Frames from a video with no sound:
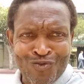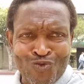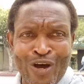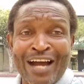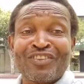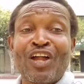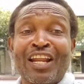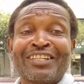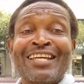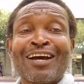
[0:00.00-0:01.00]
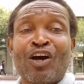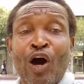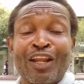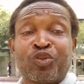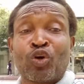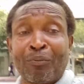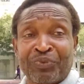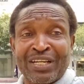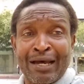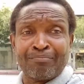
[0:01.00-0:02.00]
to acknowledge their call and to come to
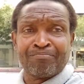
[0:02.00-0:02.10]
them,